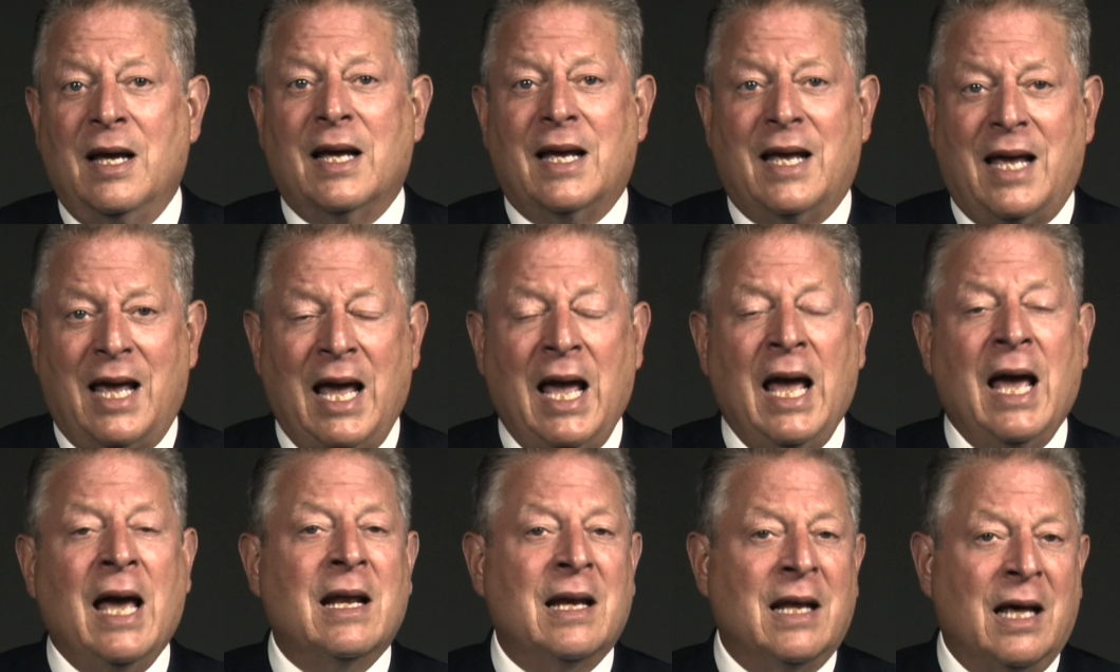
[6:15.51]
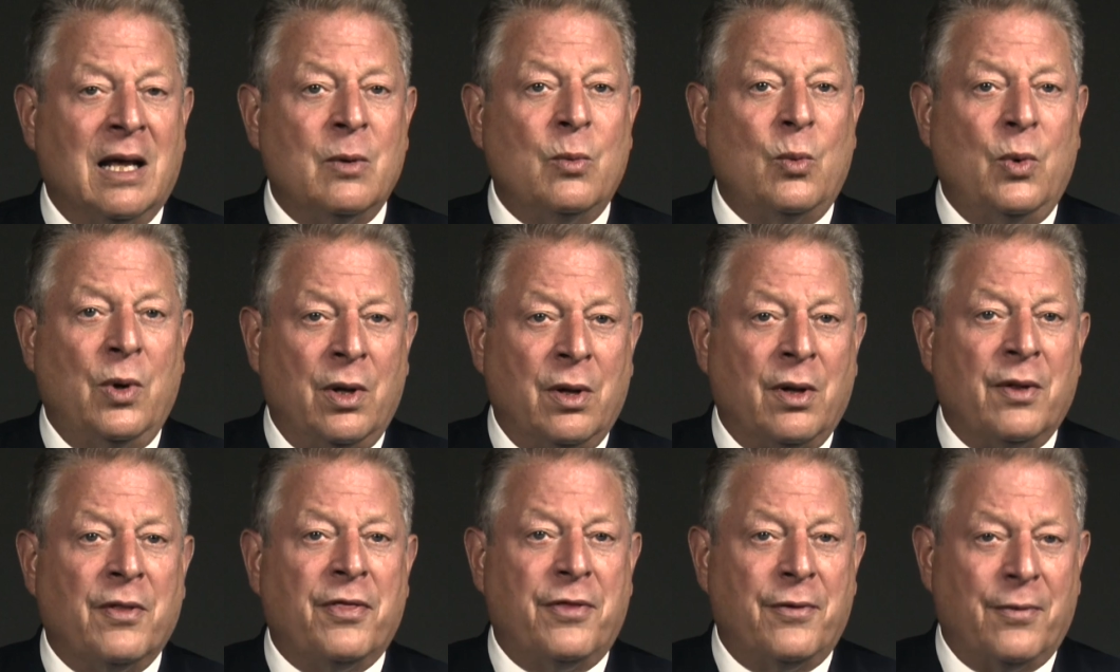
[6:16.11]
can and
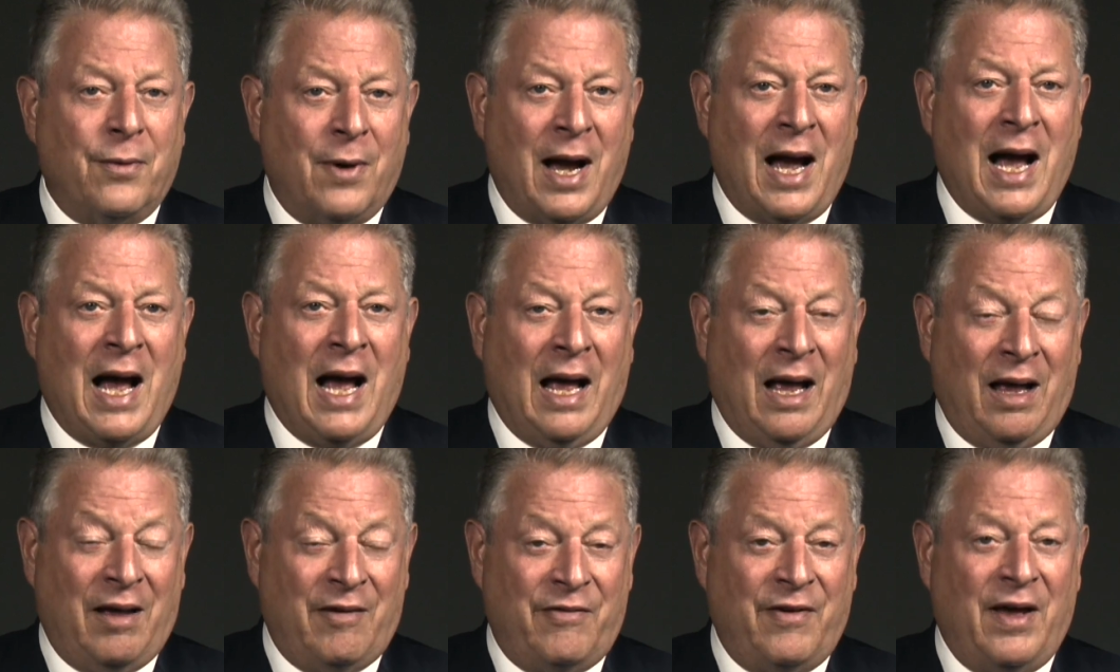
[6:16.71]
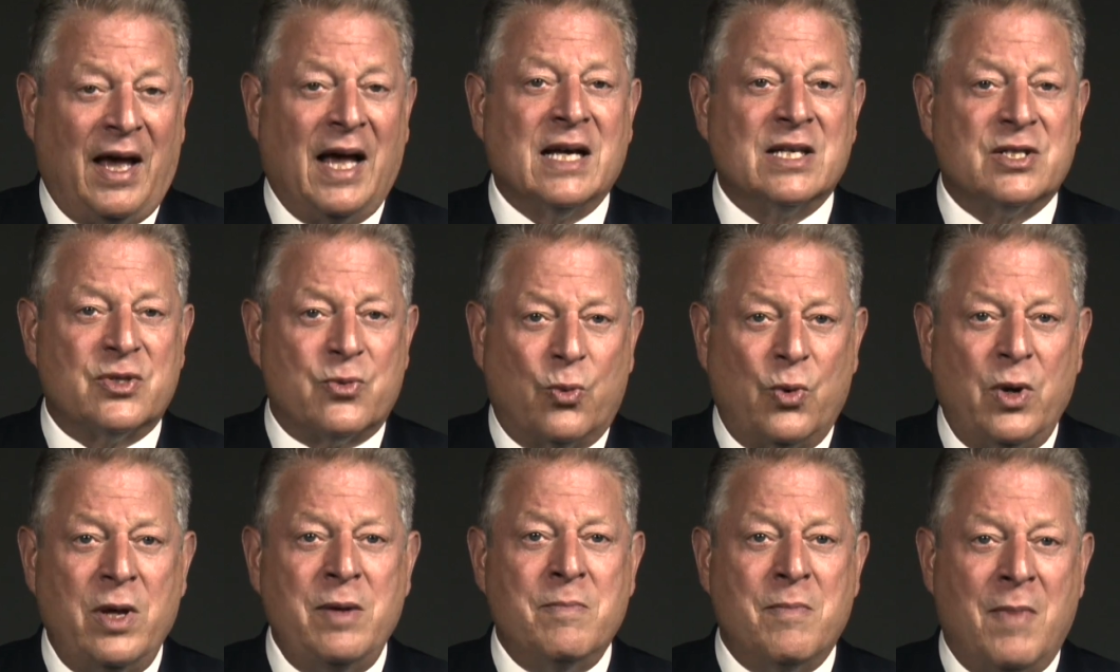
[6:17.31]
will thrive as
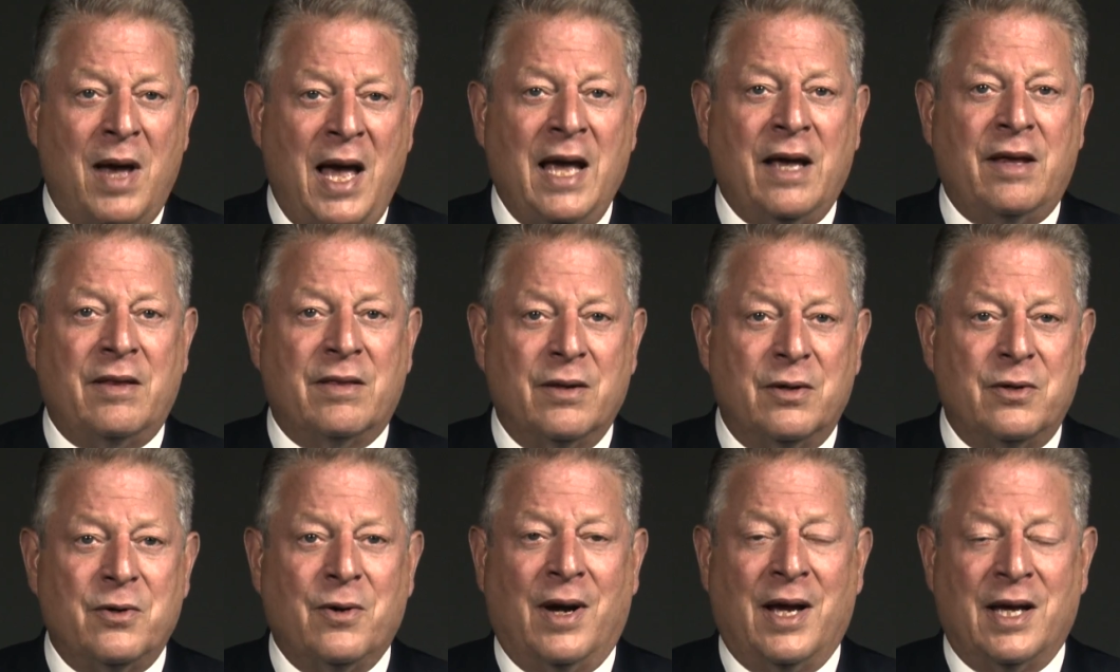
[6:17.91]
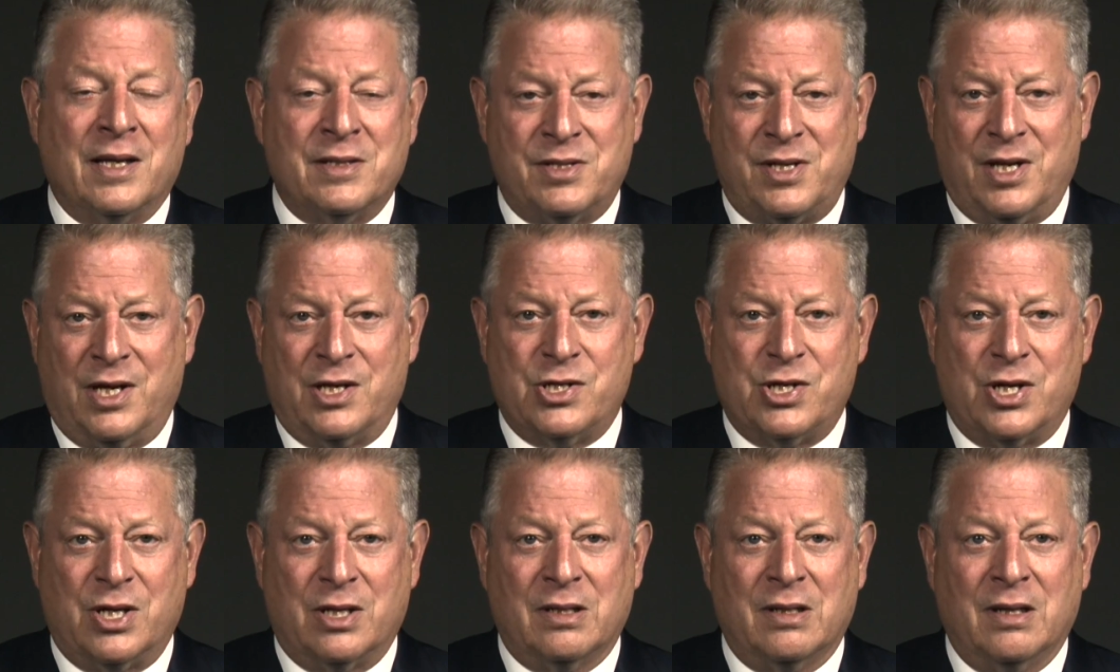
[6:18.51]
we make the
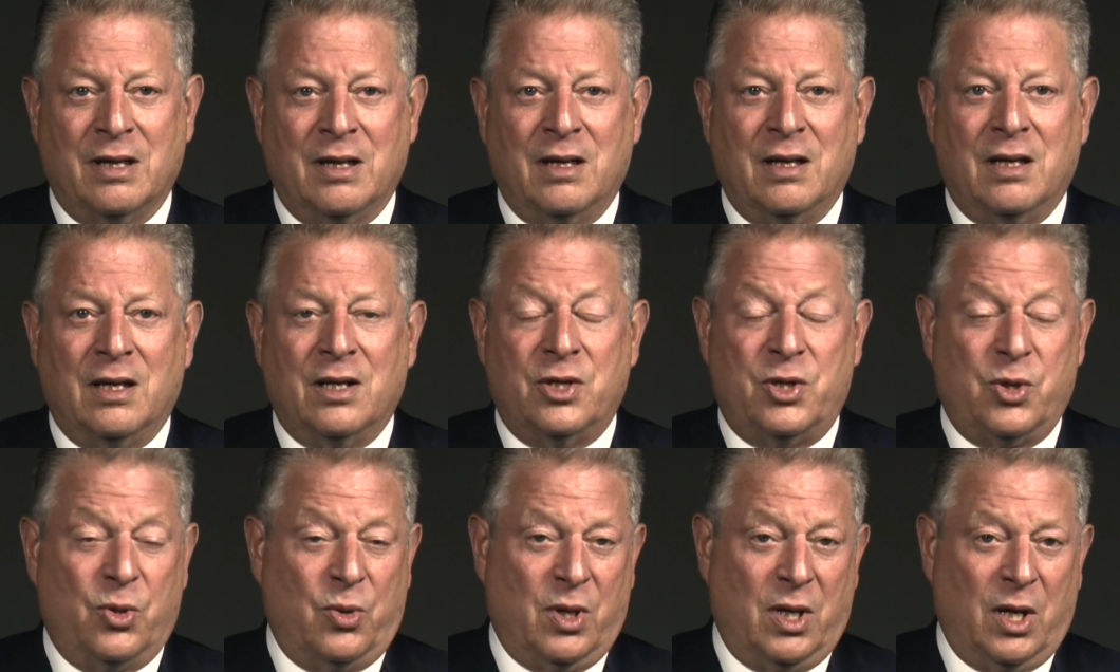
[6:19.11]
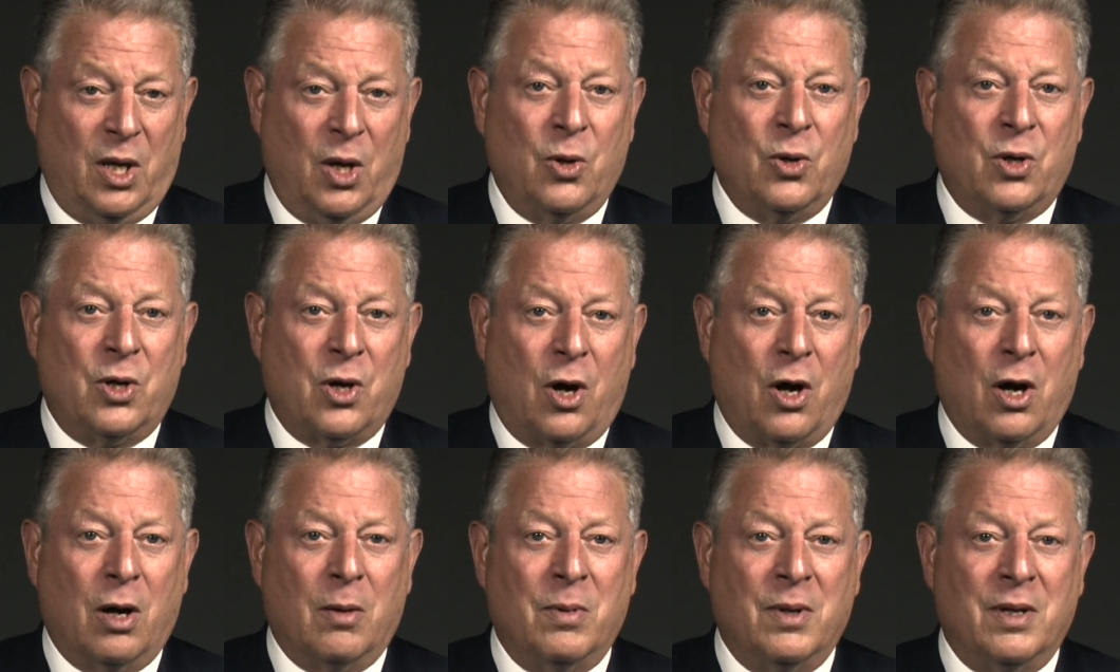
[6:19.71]
transition to a
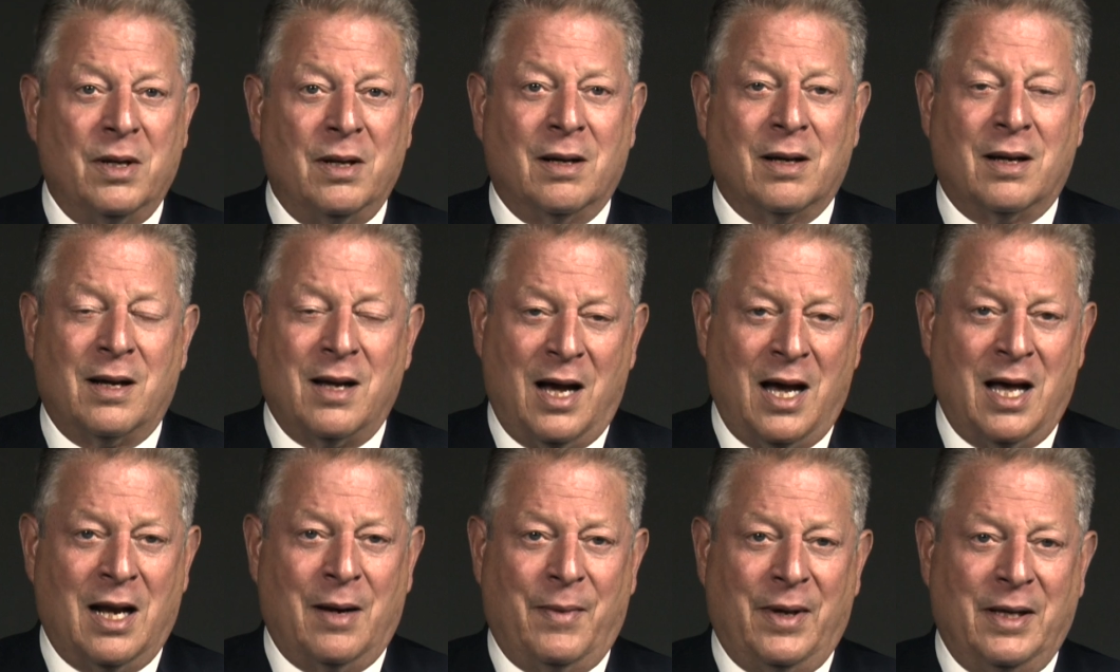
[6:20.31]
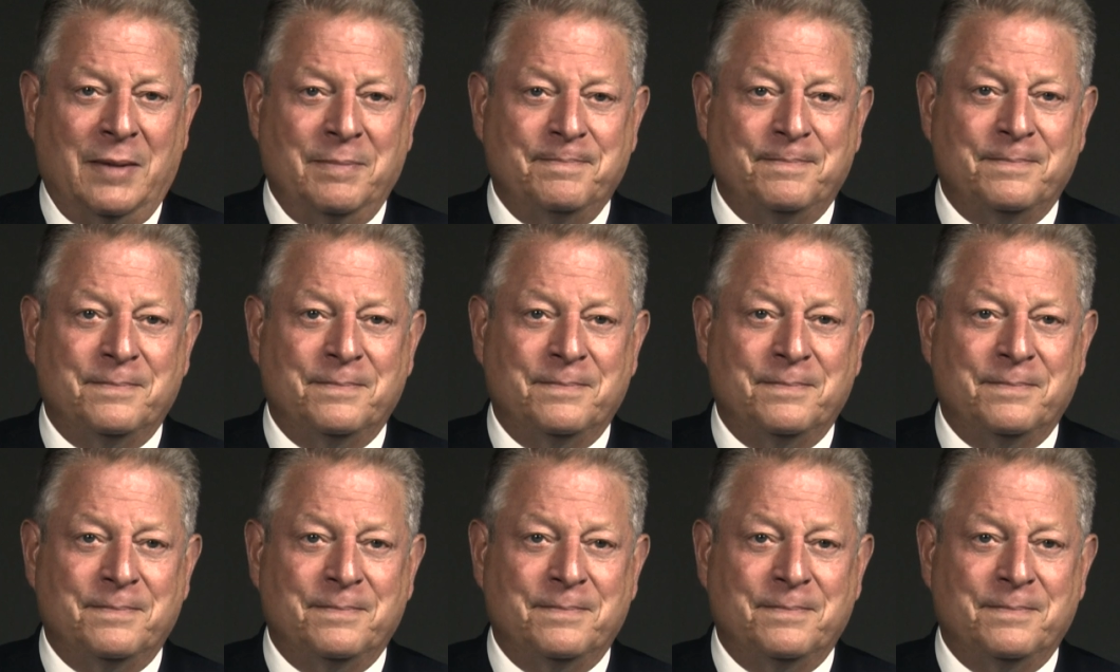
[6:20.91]
low-carbon economy.